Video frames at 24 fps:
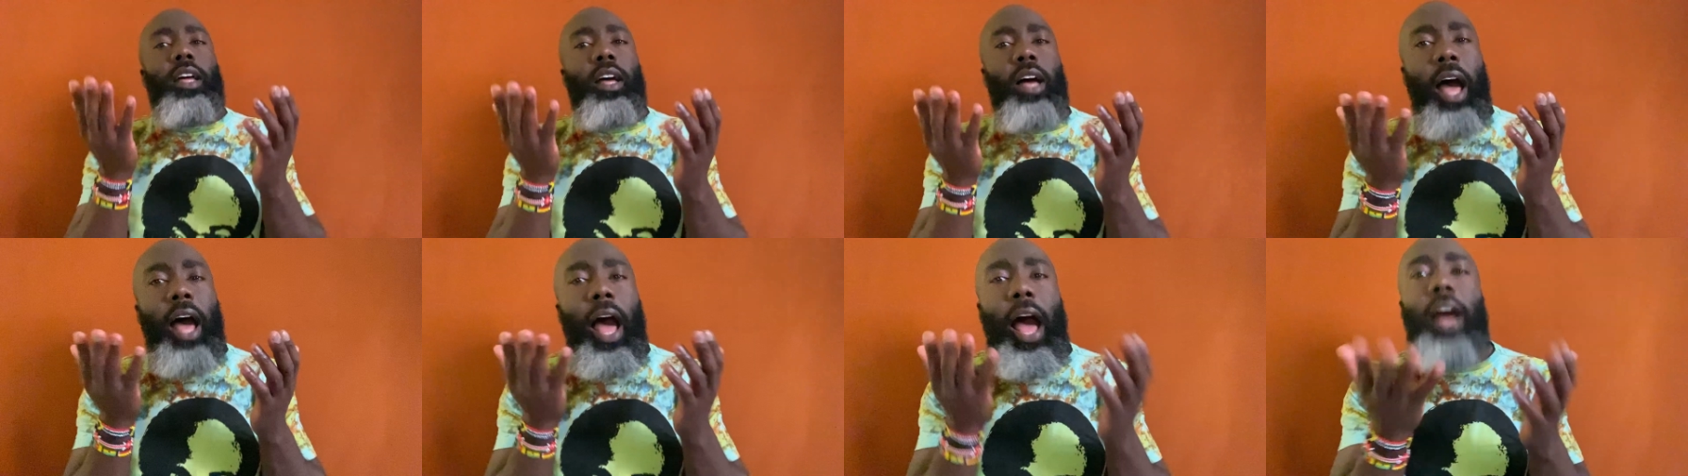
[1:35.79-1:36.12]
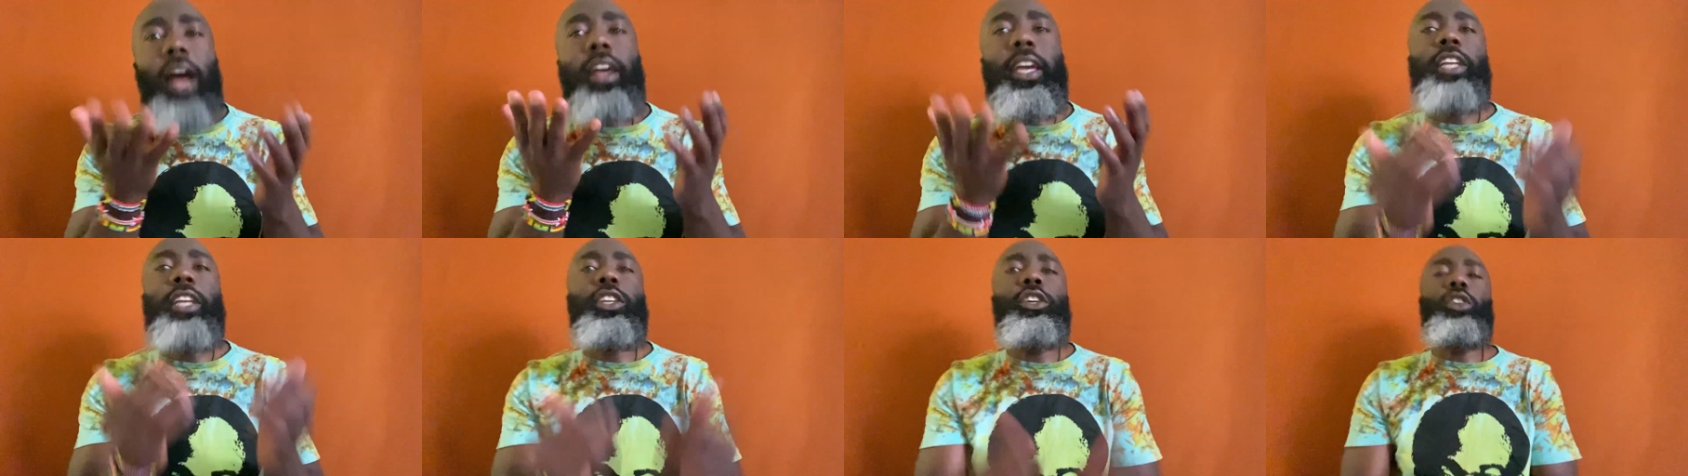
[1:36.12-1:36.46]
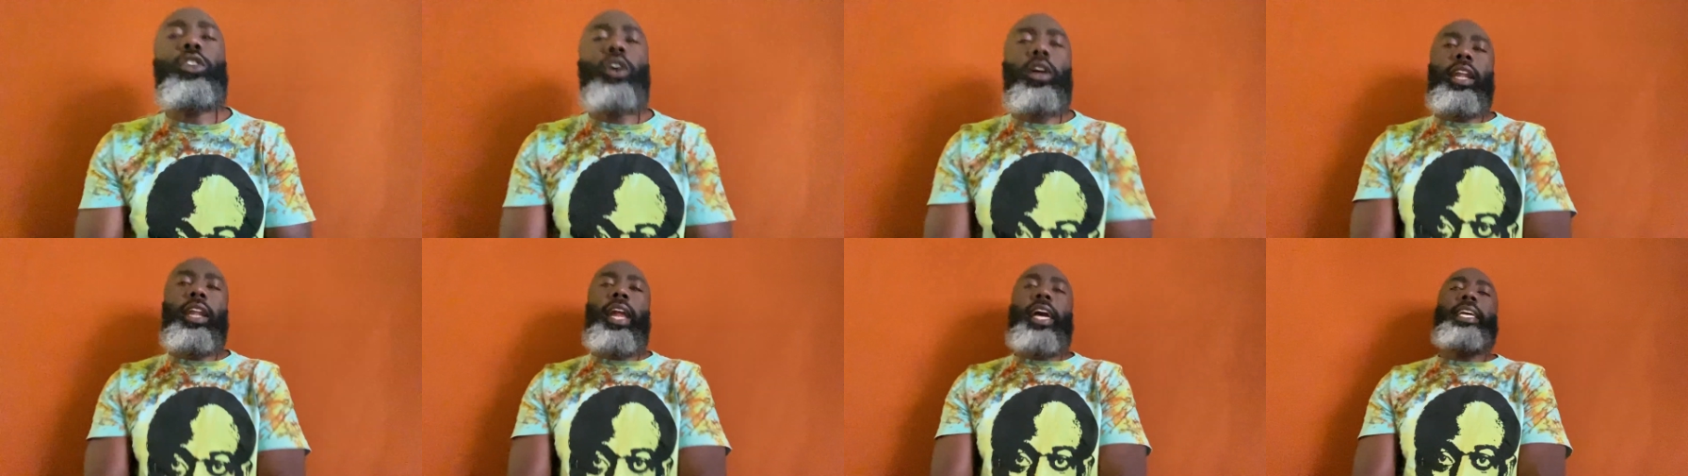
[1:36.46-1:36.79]
How can you
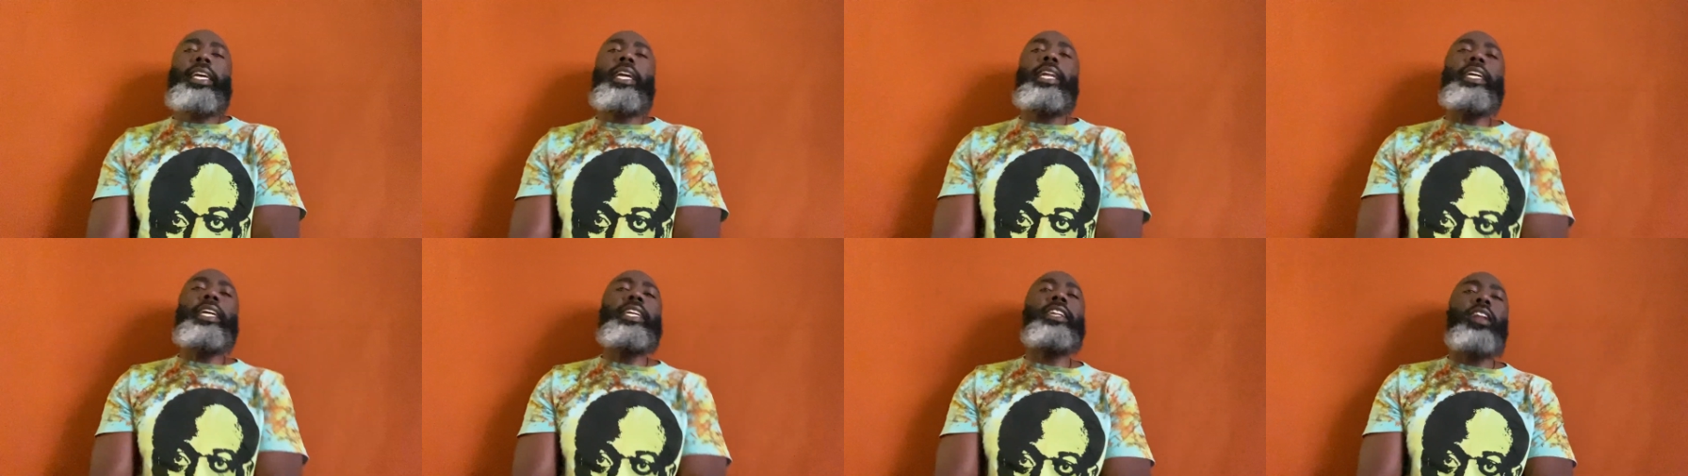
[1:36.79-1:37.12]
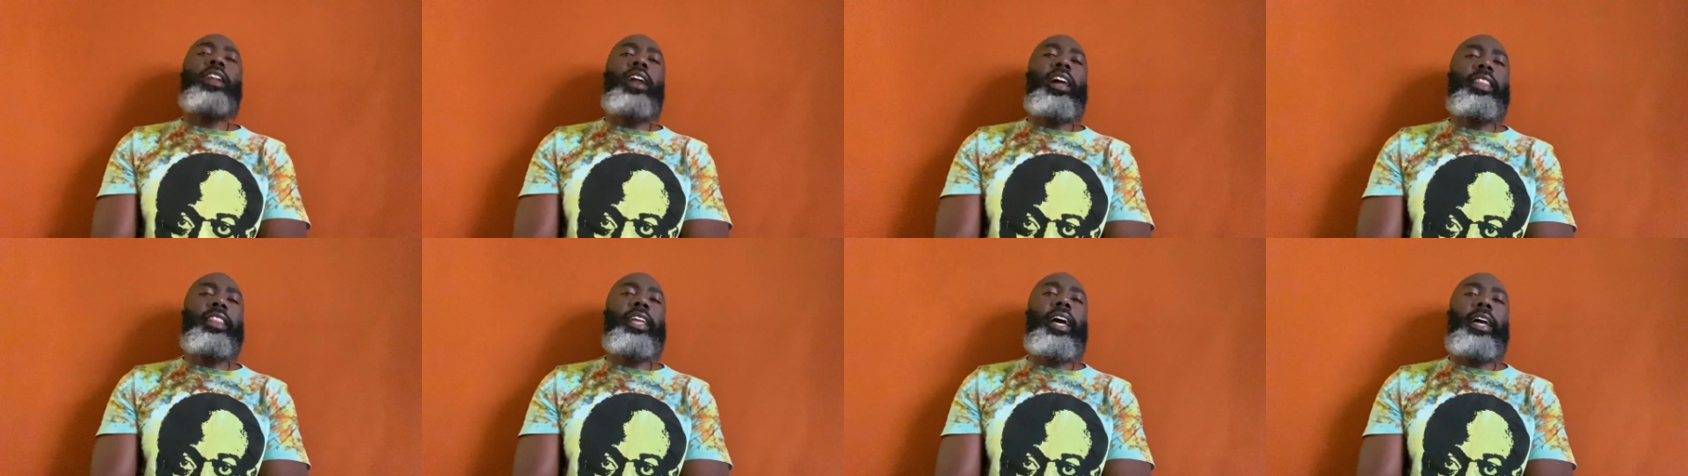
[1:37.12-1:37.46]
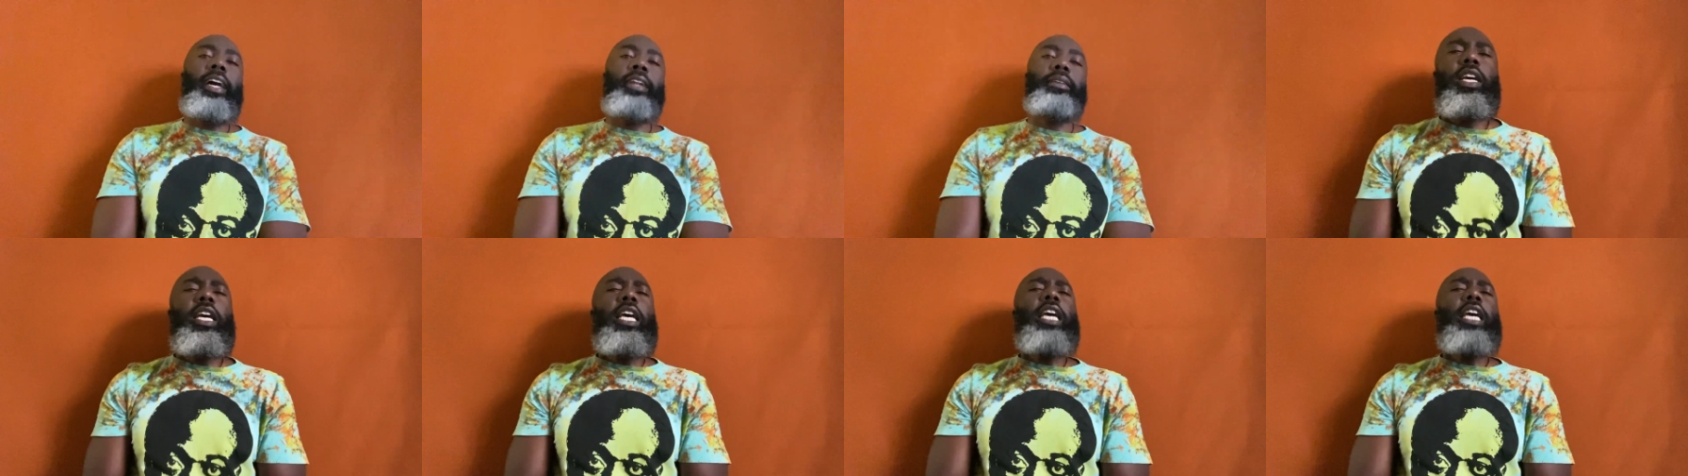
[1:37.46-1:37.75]
not like a lady like that?